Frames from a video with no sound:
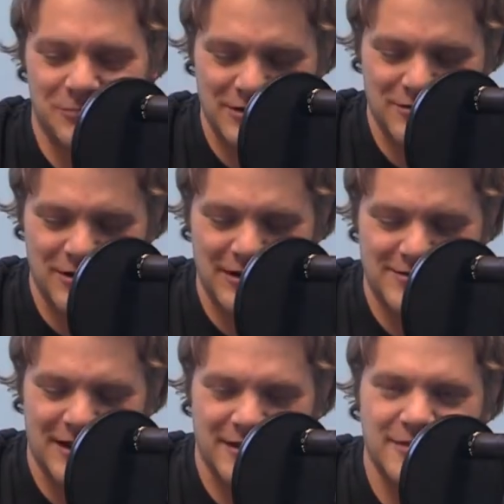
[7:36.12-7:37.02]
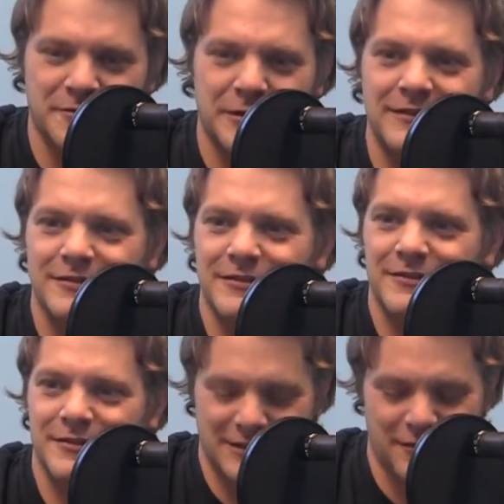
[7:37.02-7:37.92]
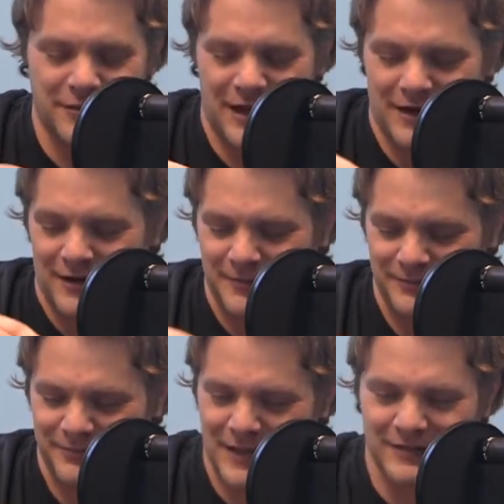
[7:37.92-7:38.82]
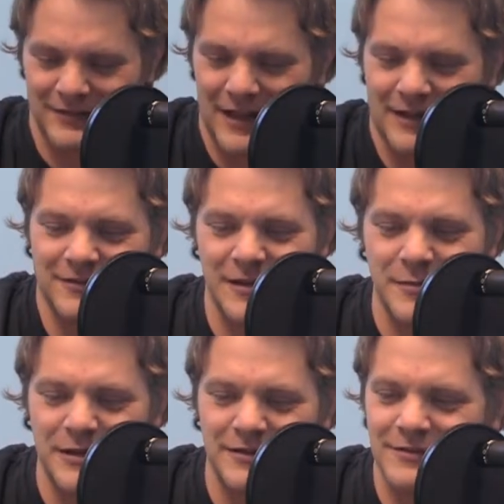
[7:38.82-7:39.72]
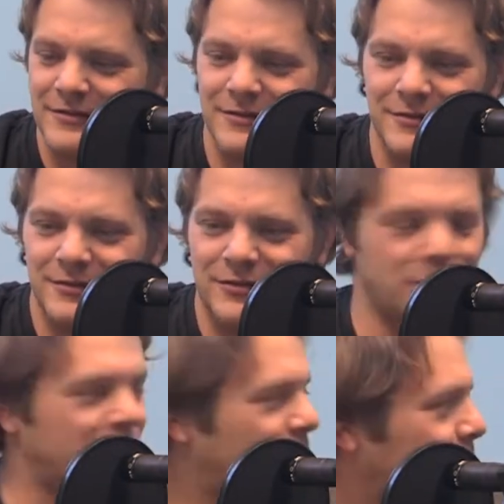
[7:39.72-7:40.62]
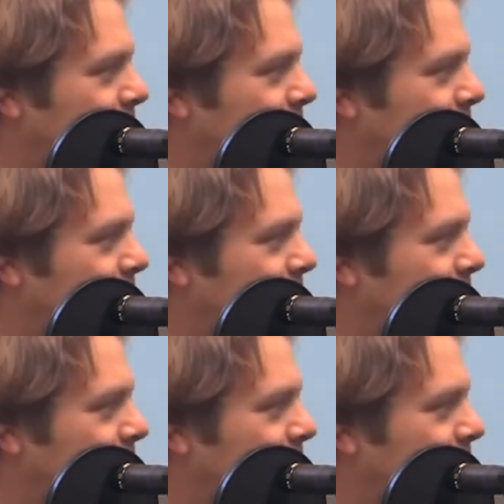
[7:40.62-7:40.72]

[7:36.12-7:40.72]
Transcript: where he drinks like 3, that like lemon juice or